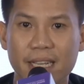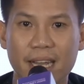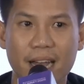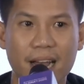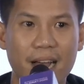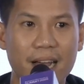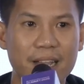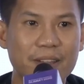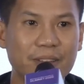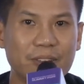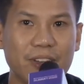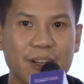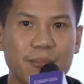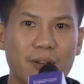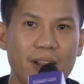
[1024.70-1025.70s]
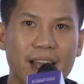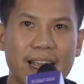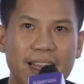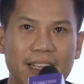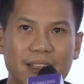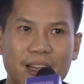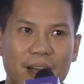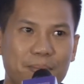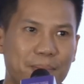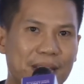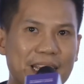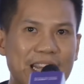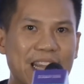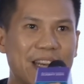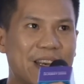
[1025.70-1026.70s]
It's not about
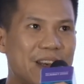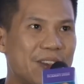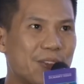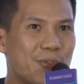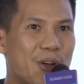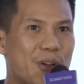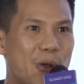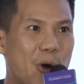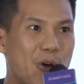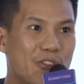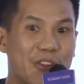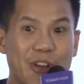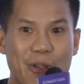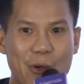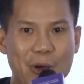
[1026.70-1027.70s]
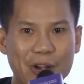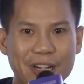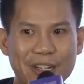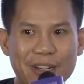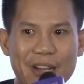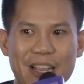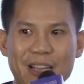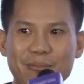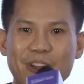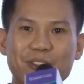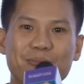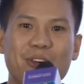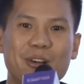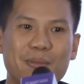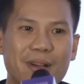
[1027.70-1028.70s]
picking this one over the other, but it's
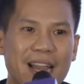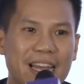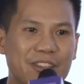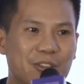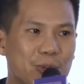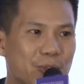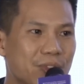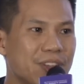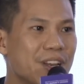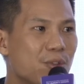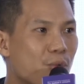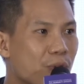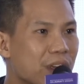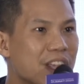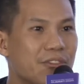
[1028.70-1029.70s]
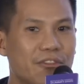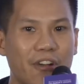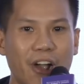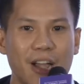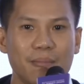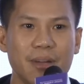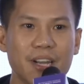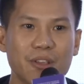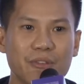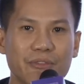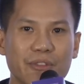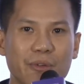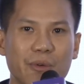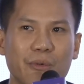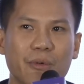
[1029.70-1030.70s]
more about choosing the work environment you
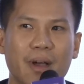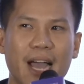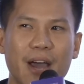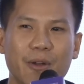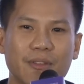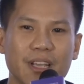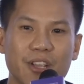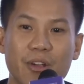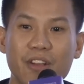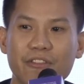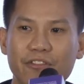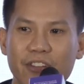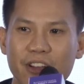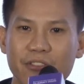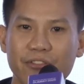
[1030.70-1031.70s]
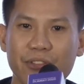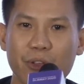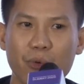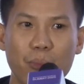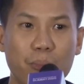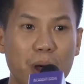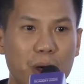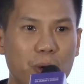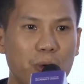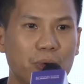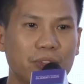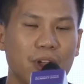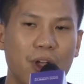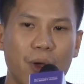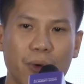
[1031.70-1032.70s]
feel, you can fulfill
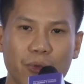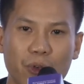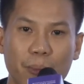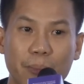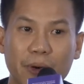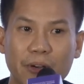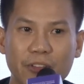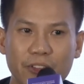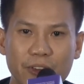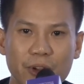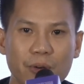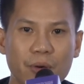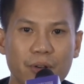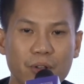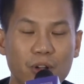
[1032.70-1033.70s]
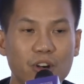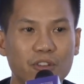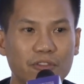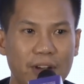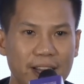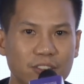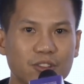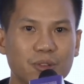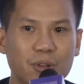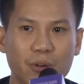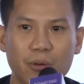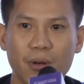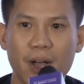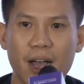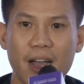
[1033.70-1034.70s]
both your personal and your
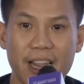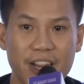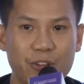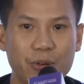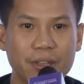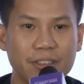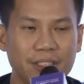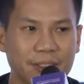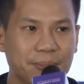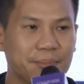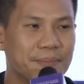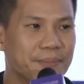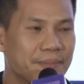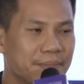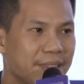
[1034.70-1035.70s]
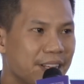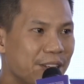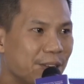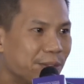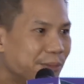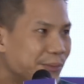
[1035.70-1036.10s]
professional interests. Thank you.